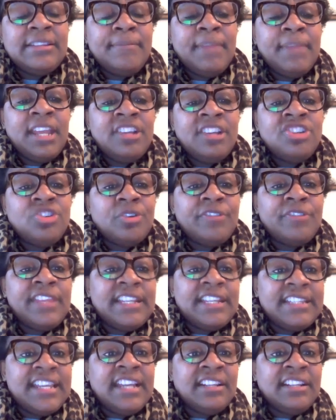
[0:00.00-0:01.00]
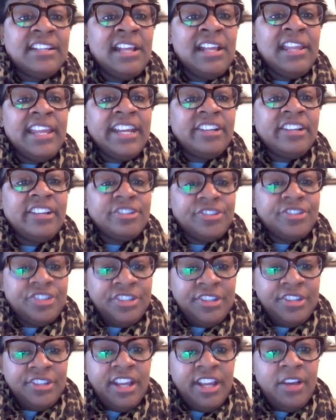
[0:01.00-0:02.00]
make sure that debt
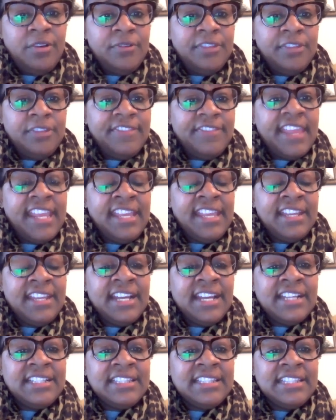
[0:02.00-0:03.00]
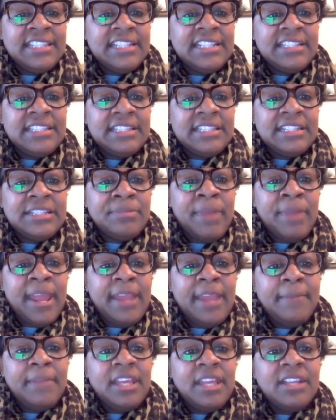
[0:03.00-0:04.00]
collectors know that they cannot seize these
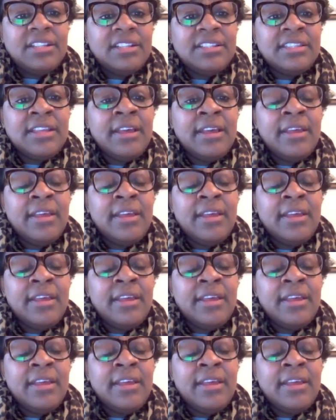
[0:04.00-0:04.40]
payments.